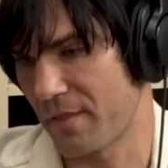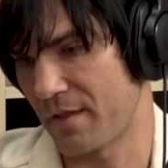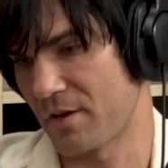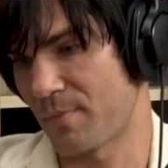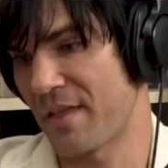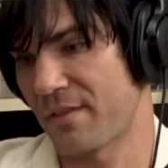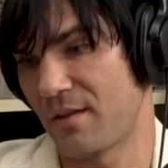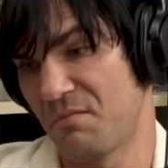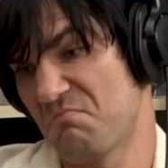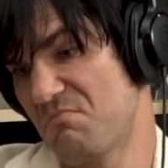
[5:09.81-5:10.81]
But then here's my
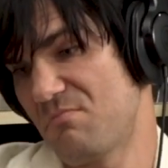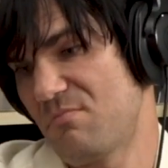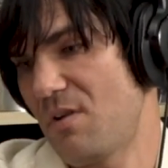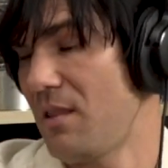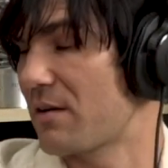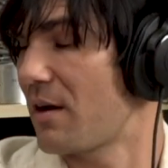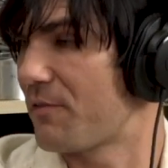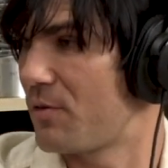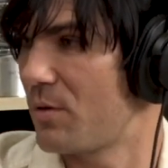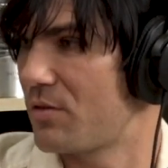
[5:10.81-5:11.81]
thing. I don't care
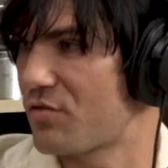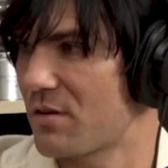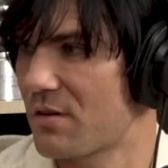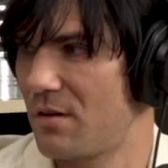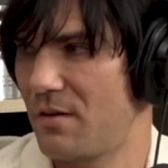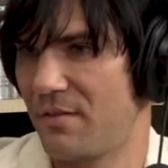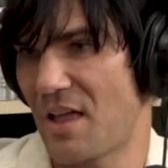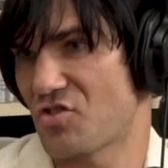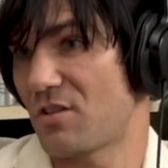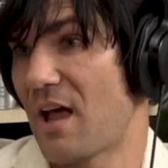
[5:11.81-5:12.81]
if you want to drink. That's
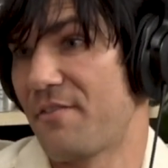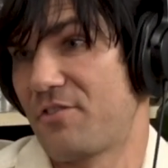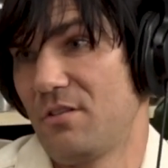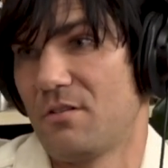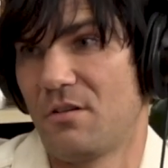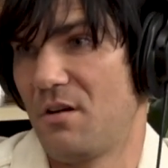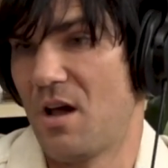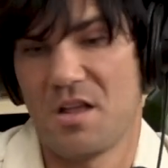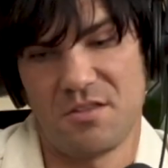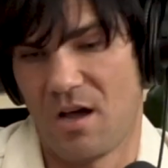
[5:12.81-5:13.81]
yeah, your yeah, life too.
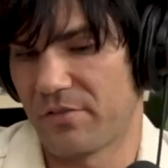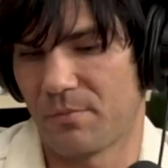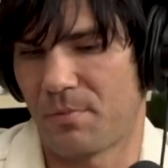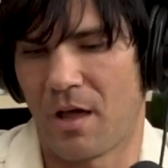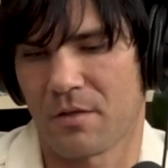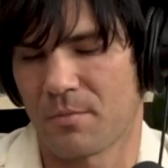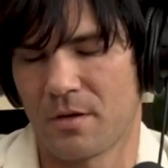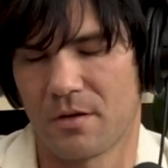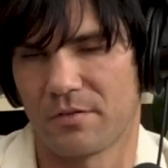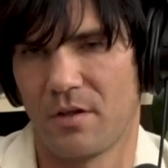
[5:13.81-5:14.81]
Exactly. It doesn't bother me.
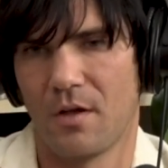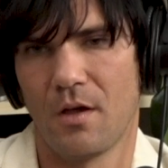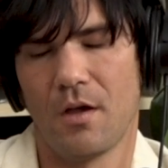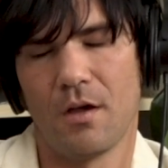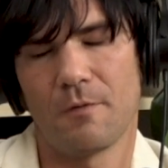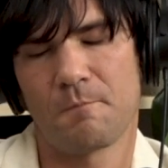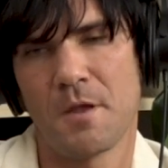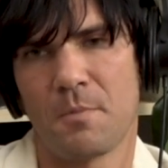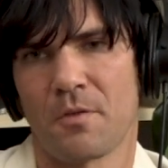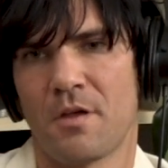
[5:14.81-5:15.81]
Exactly.
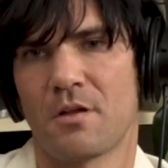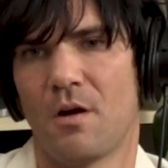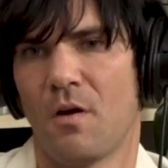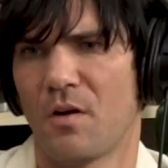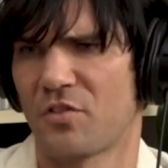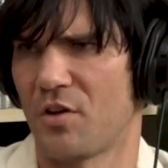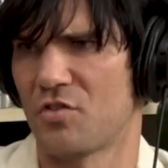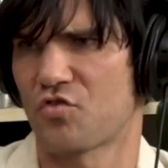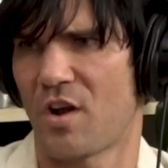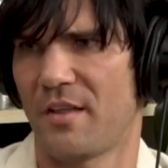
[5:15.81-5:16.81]
People then go, so you
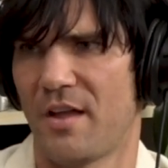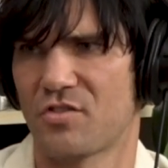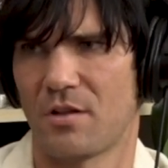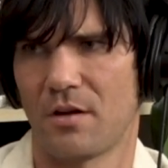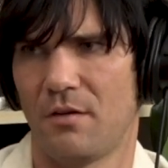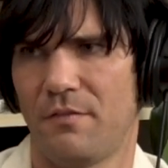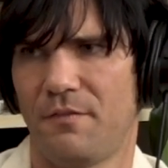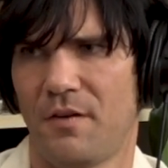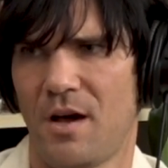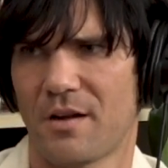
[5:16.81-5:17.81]
straight edge? And I go,
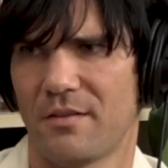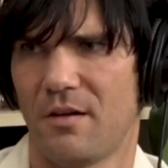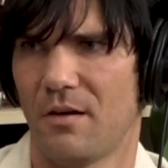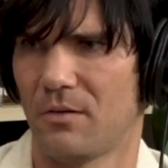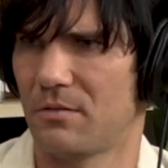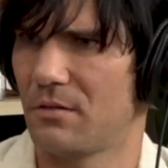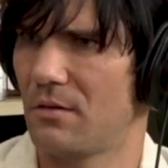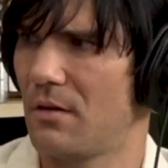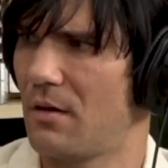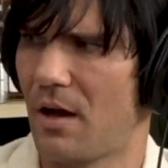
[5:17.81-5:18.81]
fuck no.
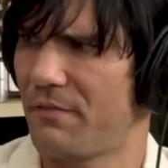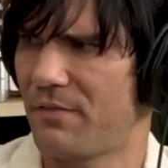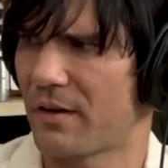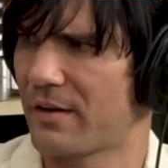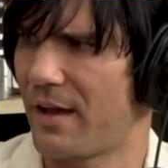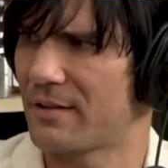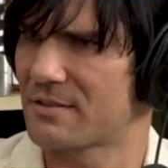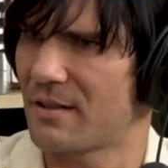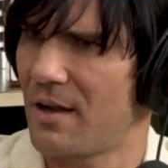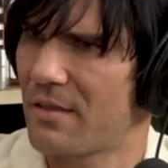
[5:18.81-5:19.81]
Right. I fucking can't
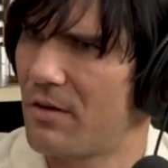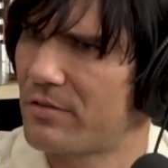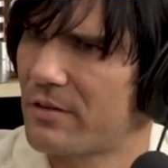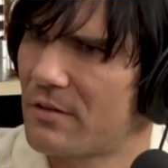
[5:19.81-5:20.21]
stand those